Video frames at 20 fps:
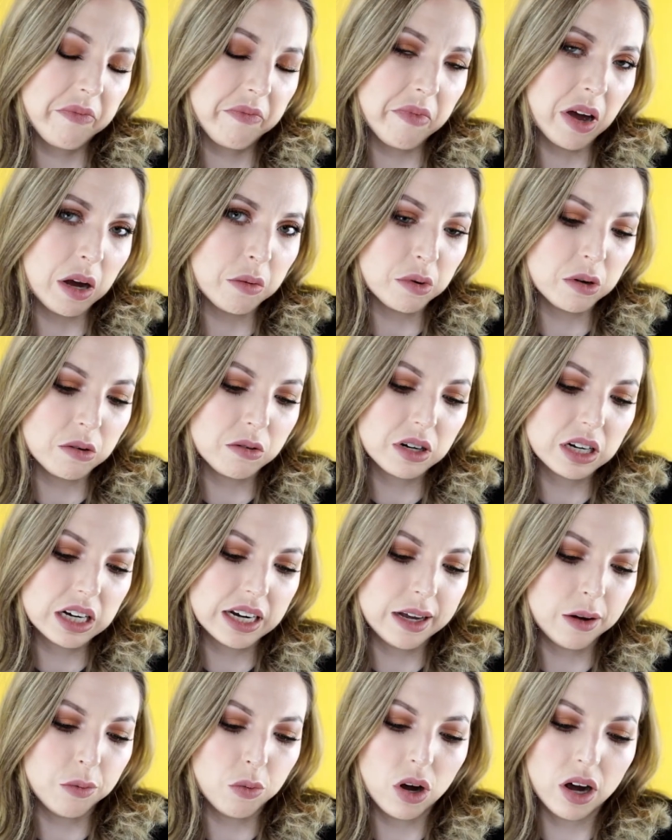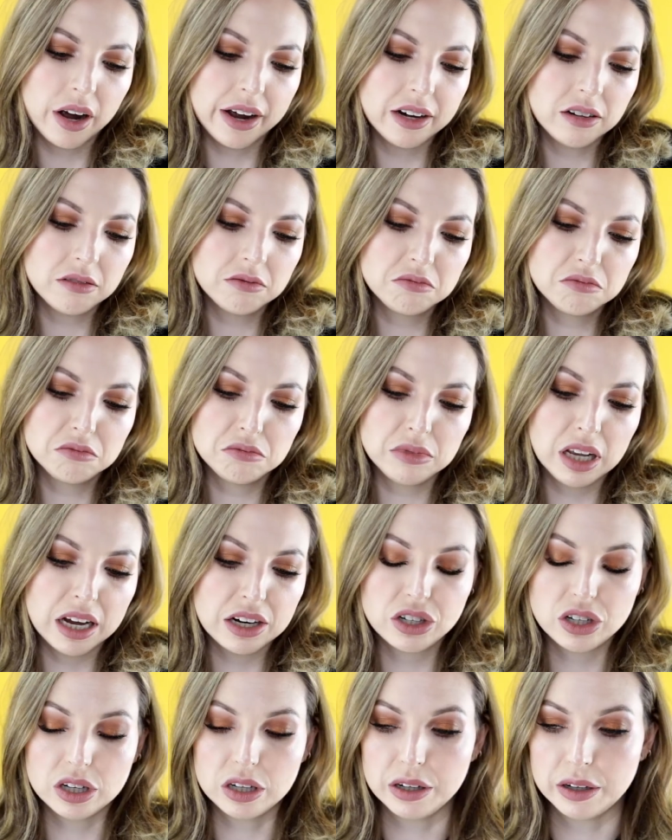I got clear white
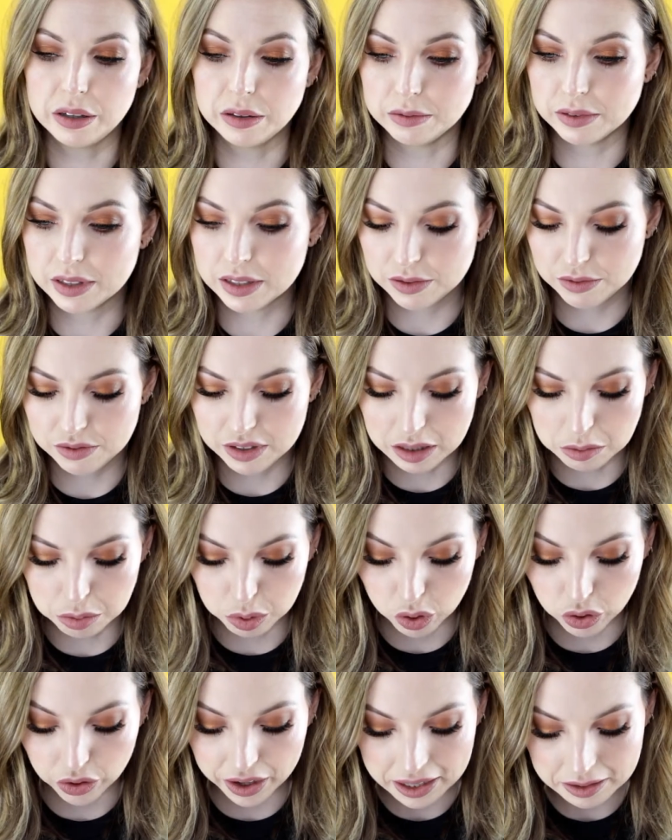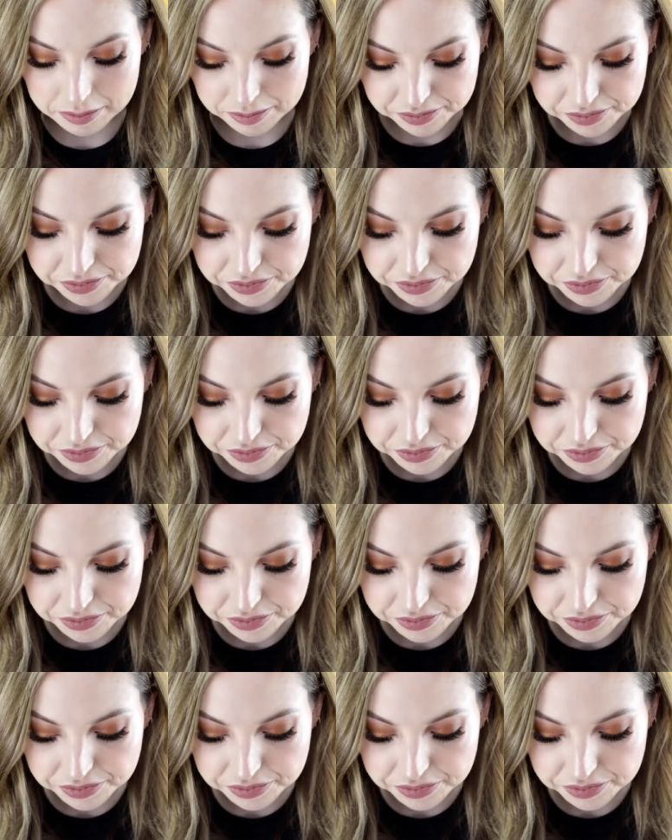lash glue. It's really boring.